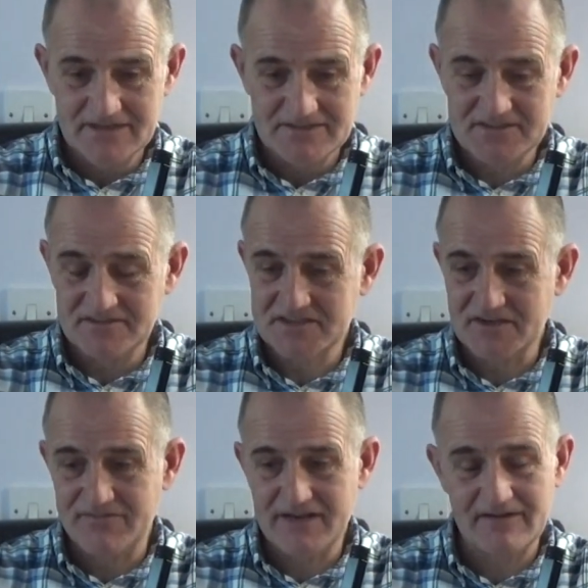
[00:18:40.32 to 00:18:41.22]
as soon as I
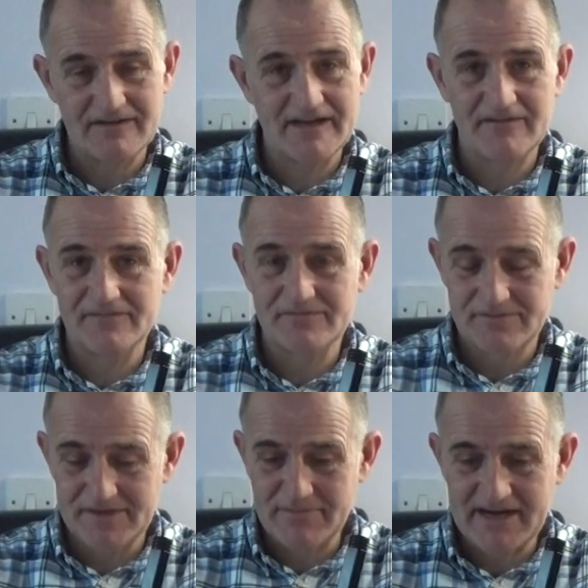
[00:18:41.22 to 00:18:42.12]
found out
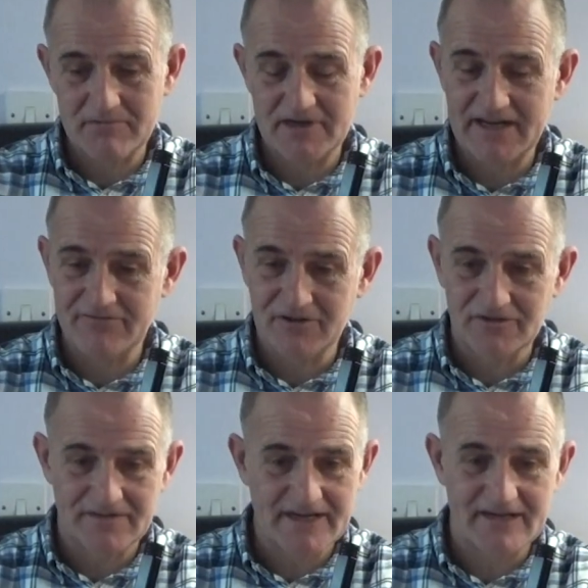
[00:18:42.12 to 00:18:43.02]
the power level
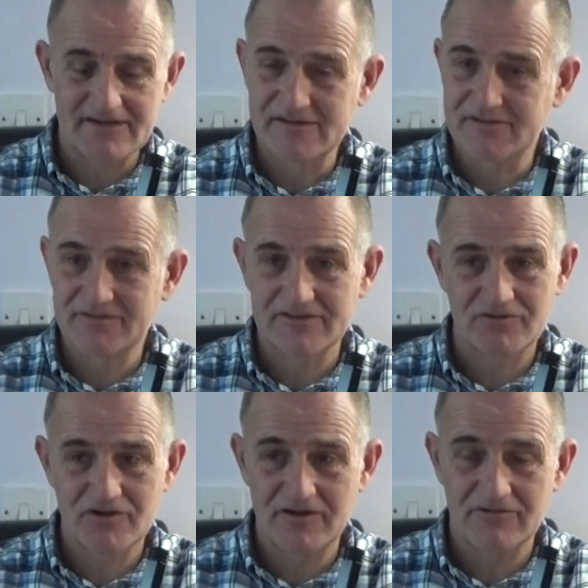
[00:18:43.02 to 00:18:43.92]
on that after the
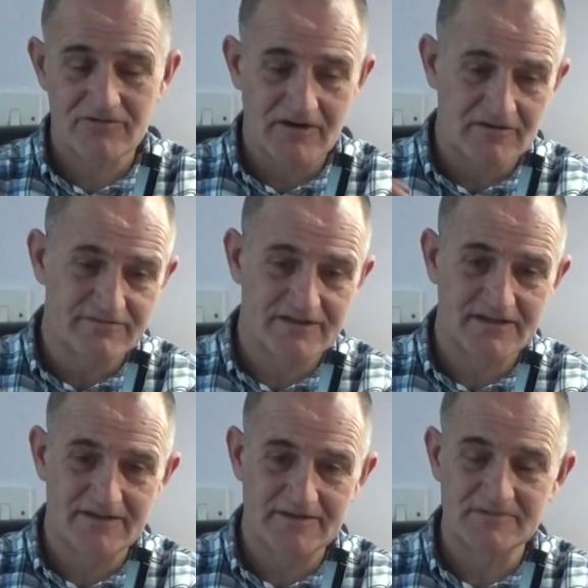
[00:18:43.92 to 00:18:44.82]
chronograph and
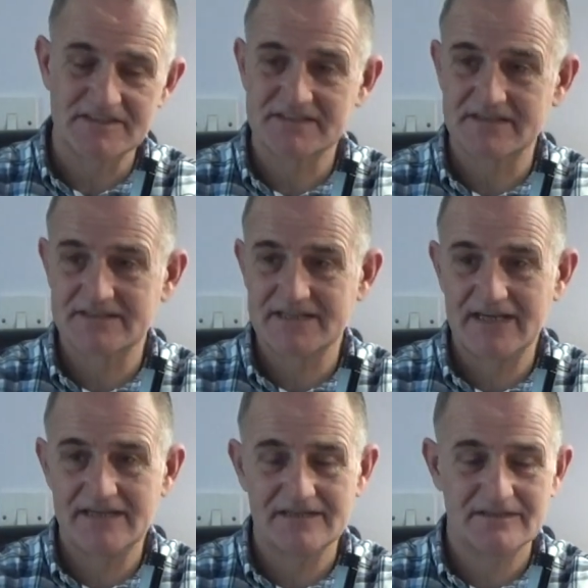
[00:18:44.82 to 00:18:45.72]
that, it was
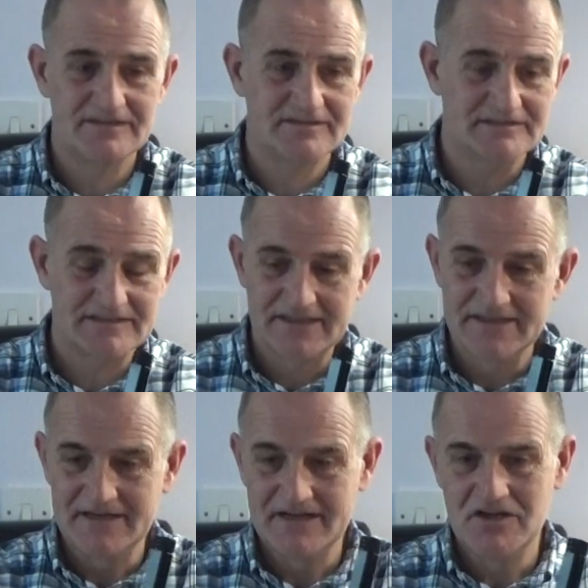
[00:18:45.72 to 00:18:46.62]
taken and
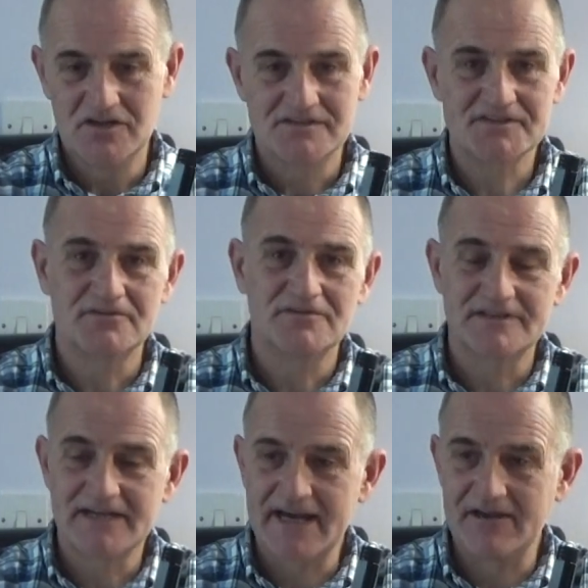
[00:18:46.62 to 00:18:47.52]

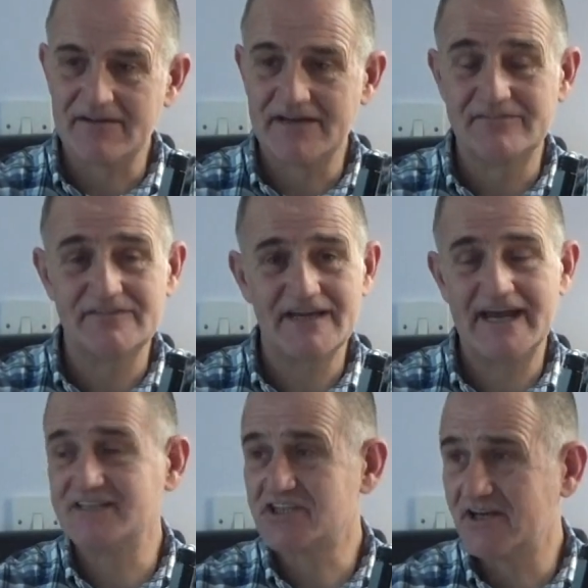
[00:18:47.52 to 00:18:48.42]
sorted out. And
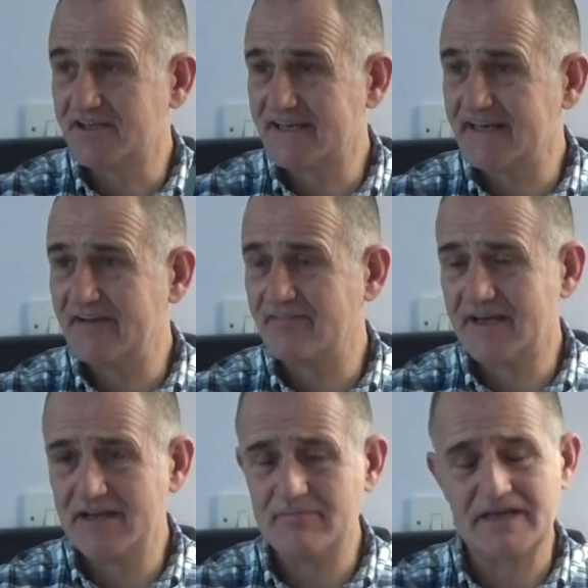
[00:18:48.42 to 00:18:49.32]
actually I didn't even
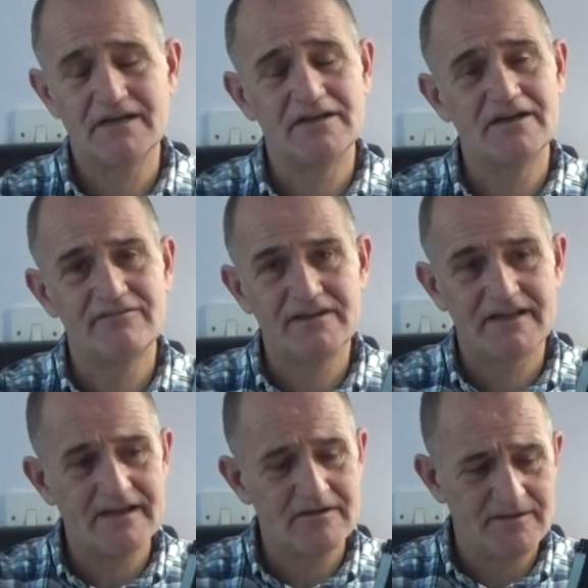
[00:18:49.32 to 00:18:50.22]
keep the gun after
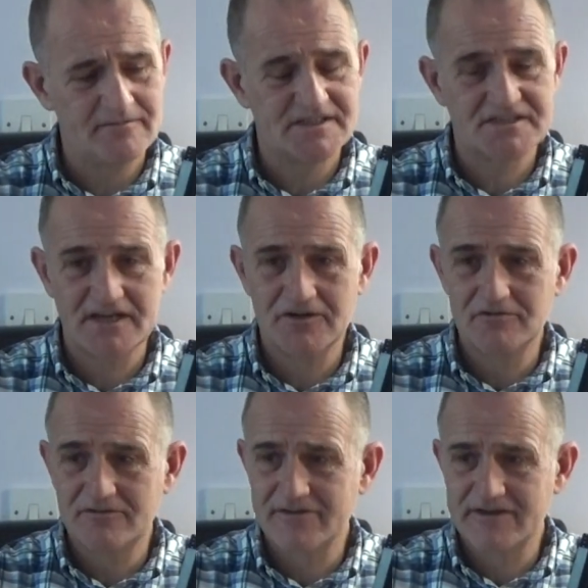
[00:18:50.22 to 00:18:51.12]
that, and it was
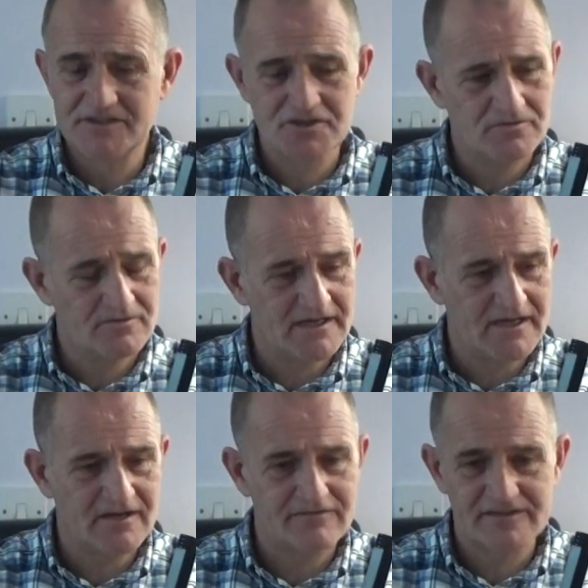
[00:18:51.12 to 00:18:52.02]
sold very shortly
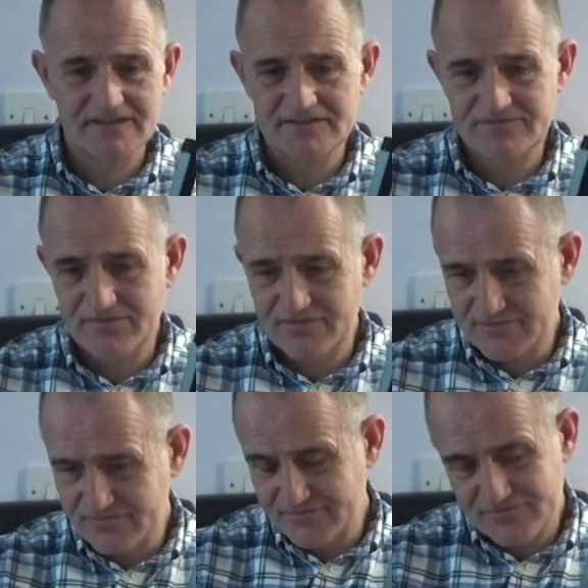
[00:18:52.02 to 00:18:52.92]
after
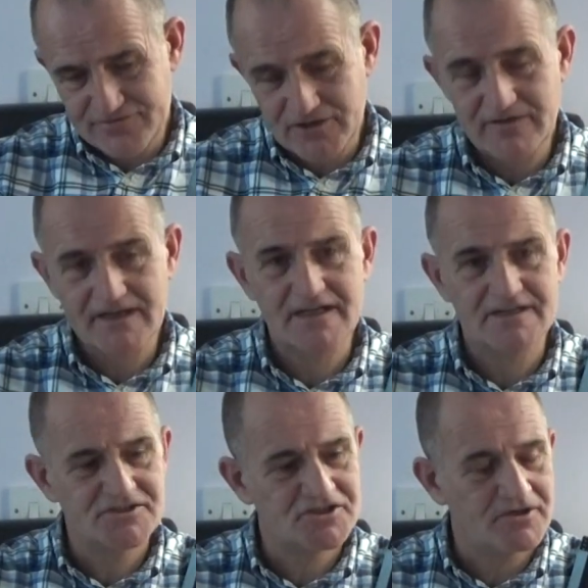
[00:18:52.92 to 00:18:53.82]
through the
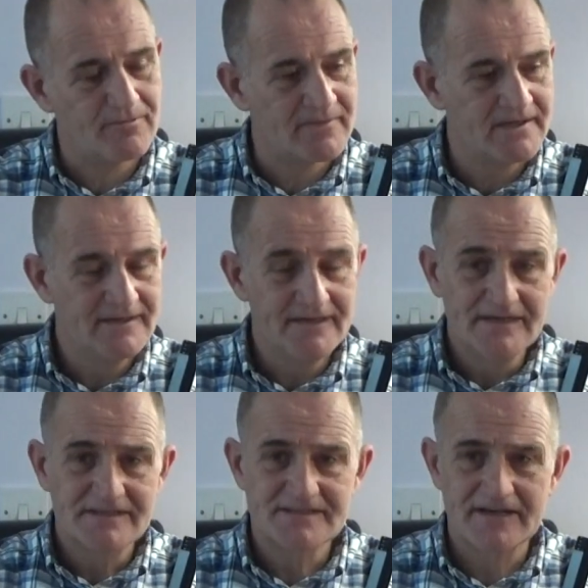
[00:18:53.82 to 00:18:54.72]
gun shop.
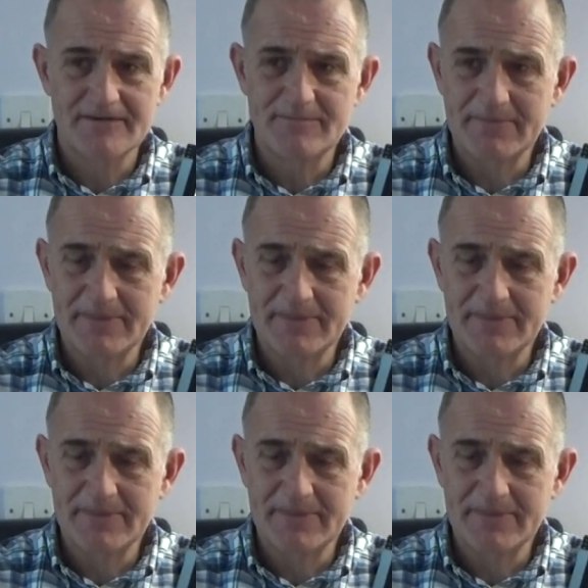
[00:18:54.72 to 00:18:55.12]
So